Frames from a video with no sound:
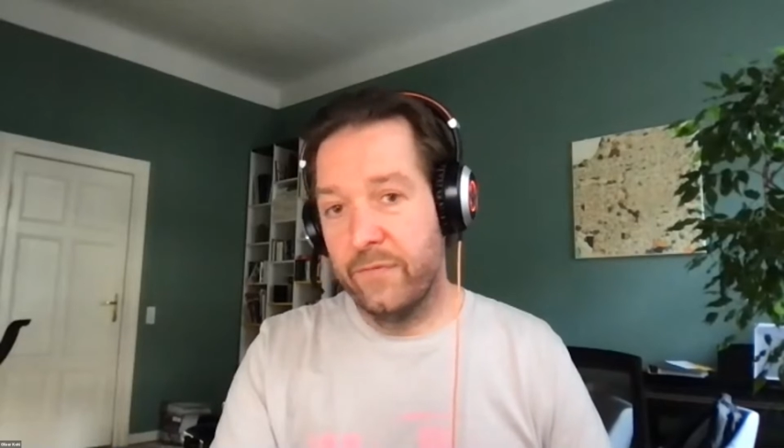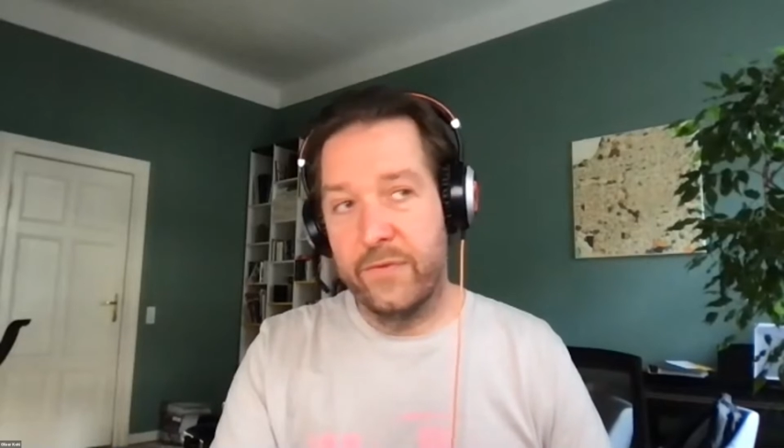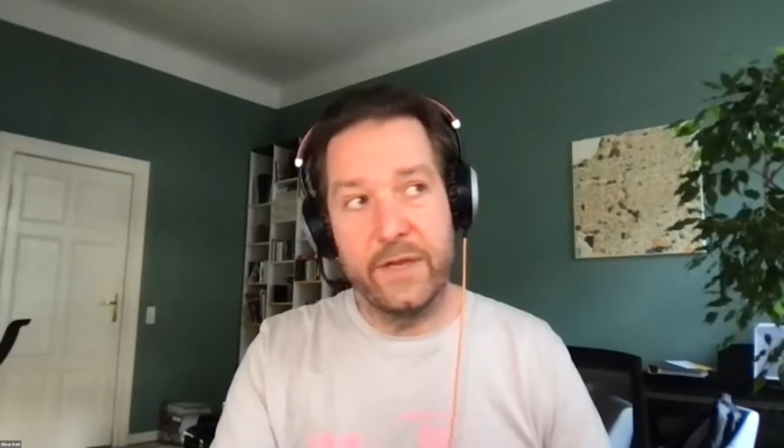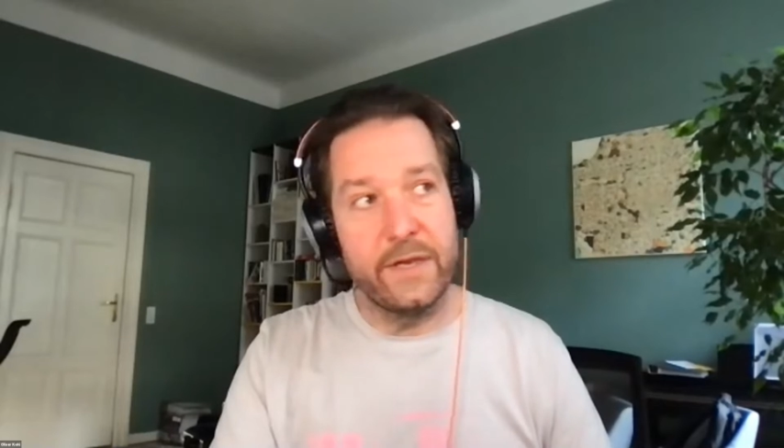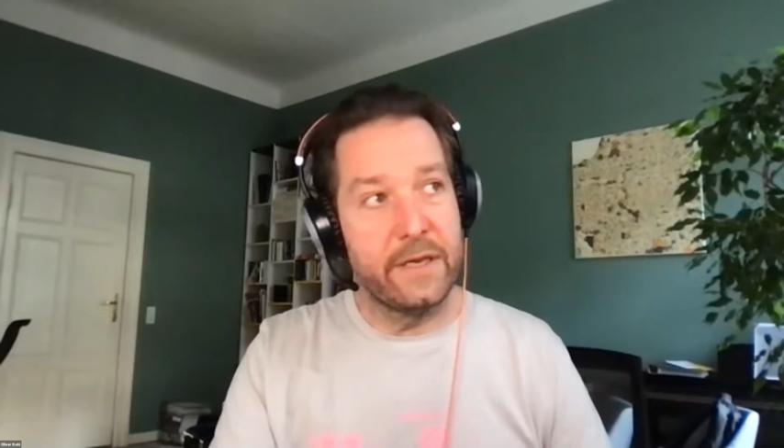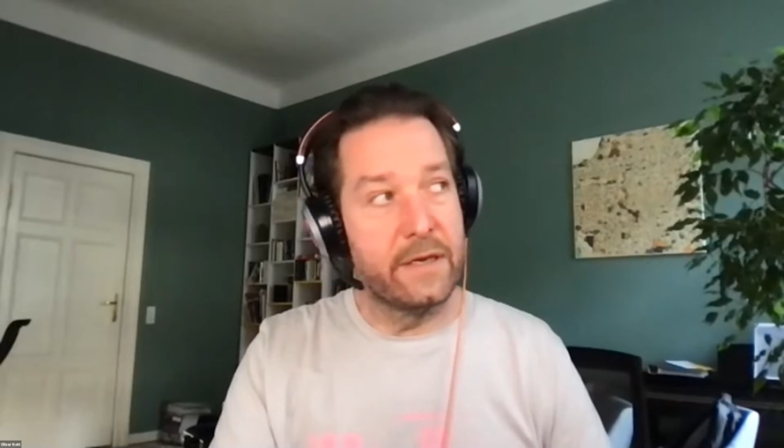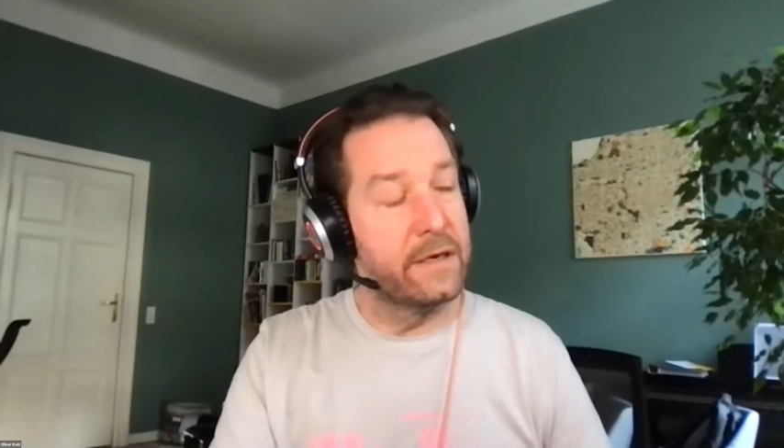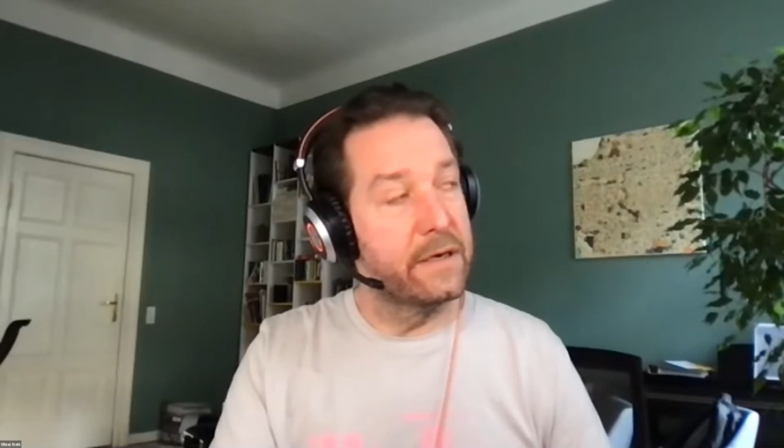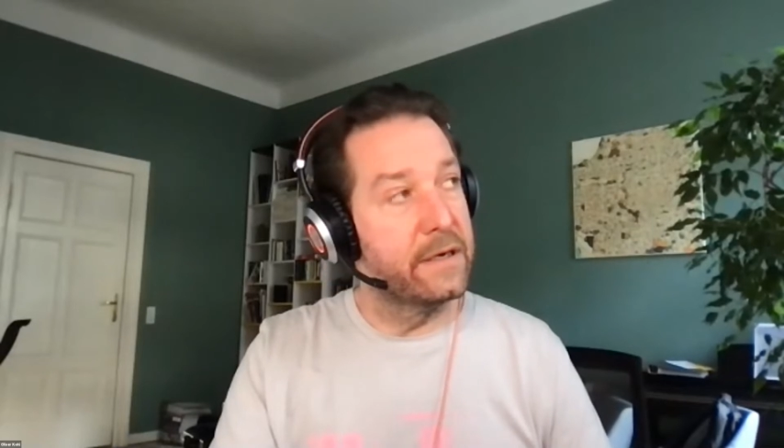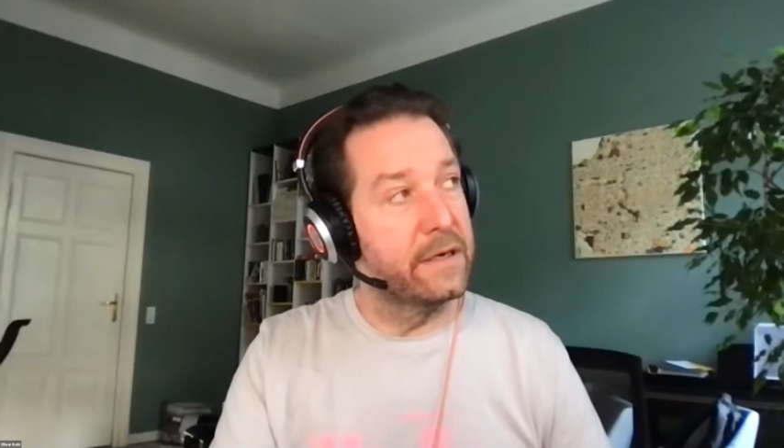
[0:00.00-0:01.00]
It
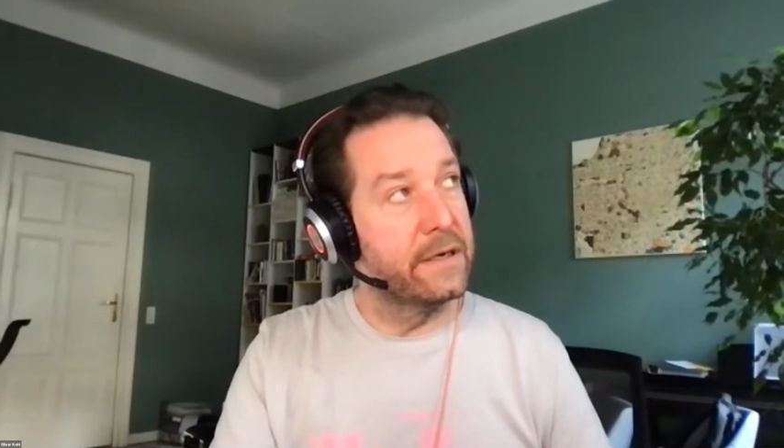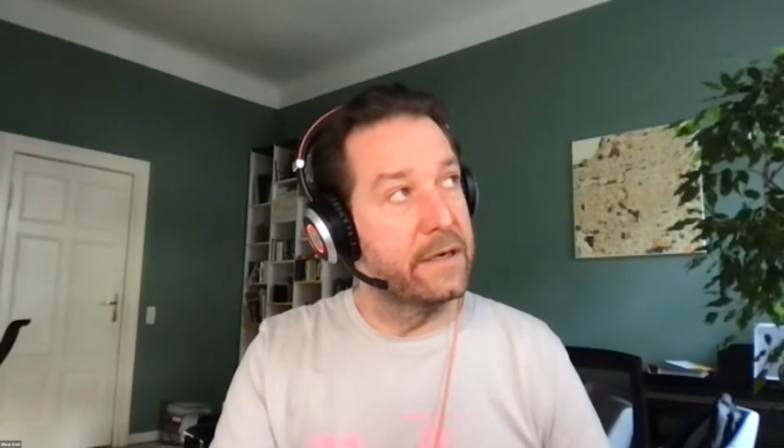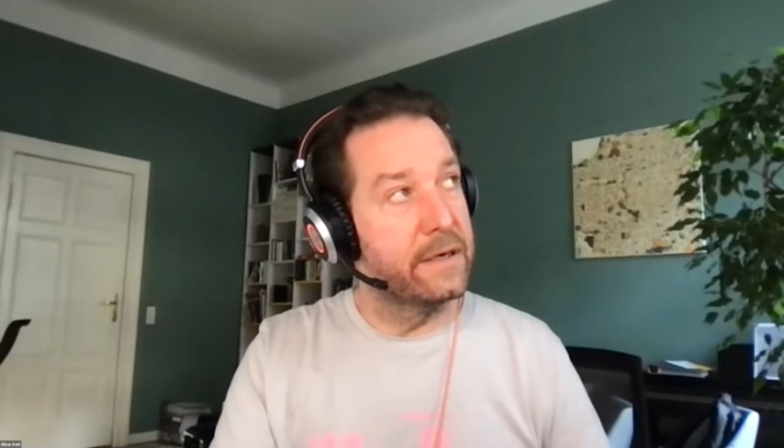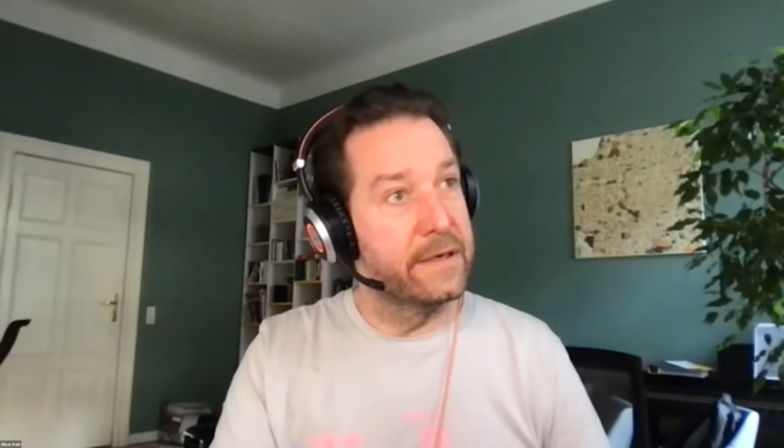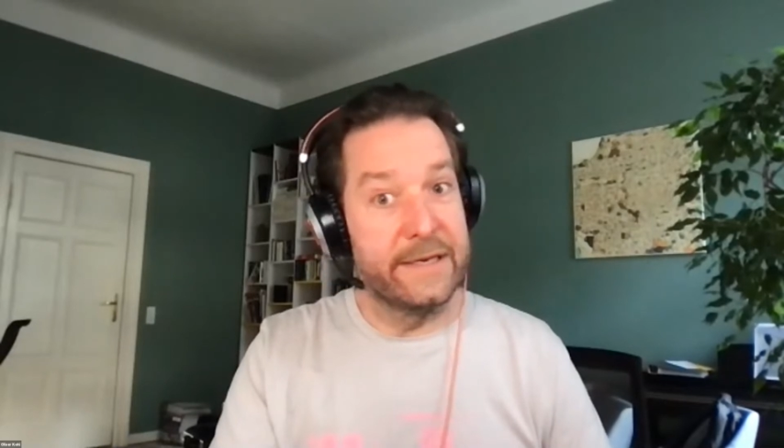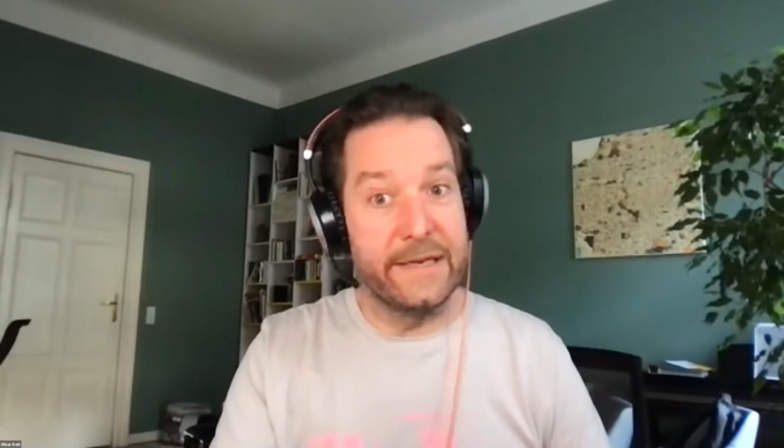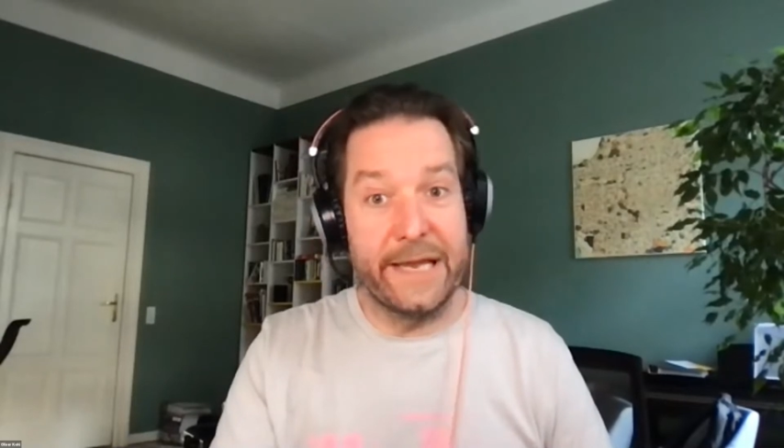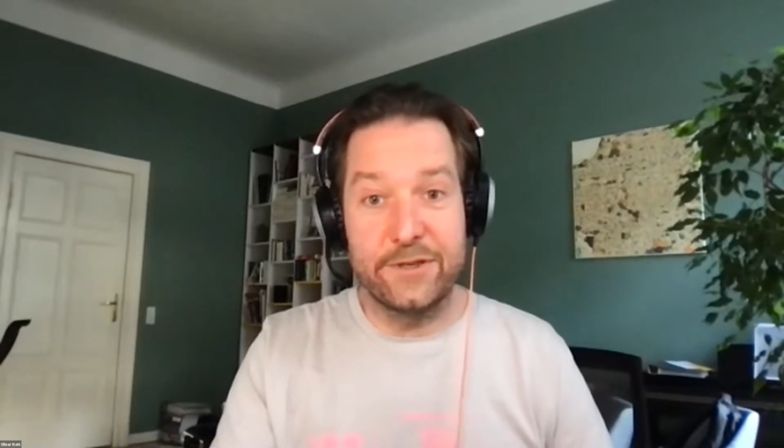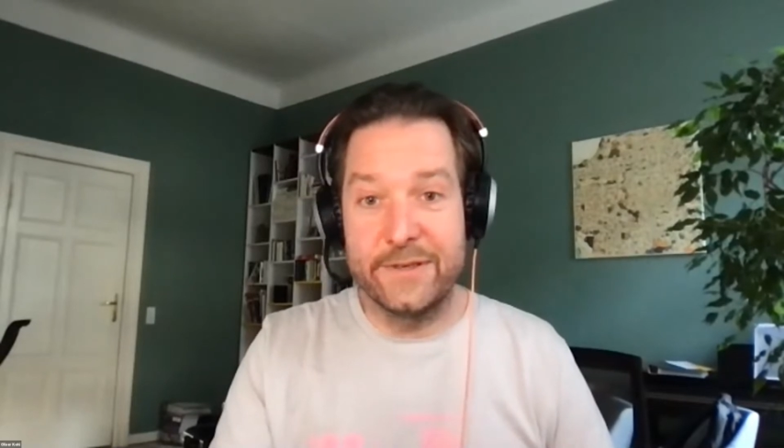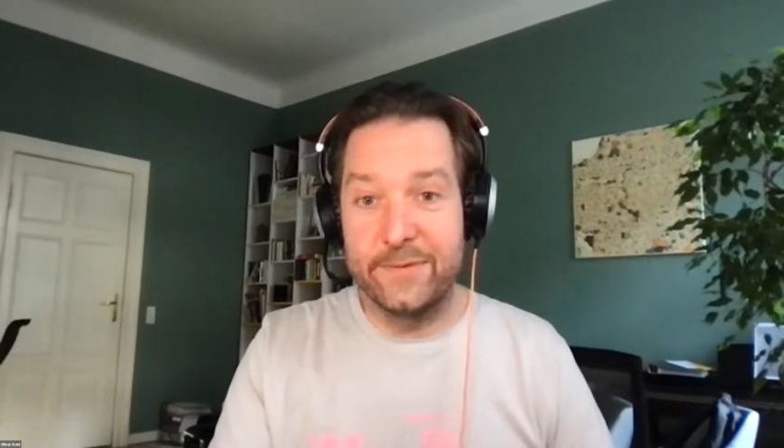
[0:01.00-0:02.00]

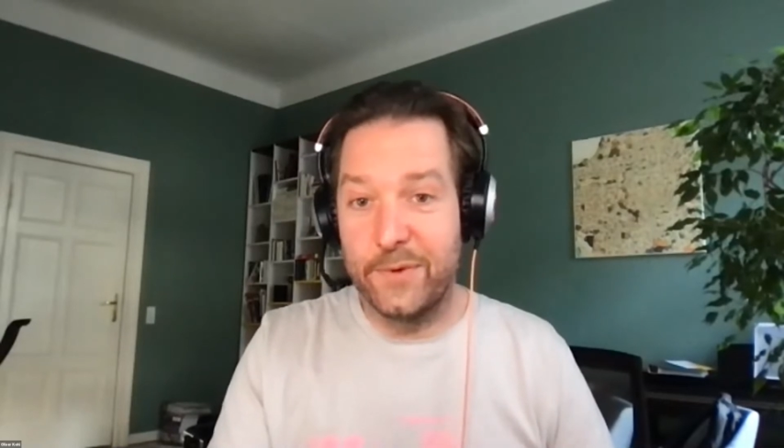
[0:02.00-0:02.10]
actually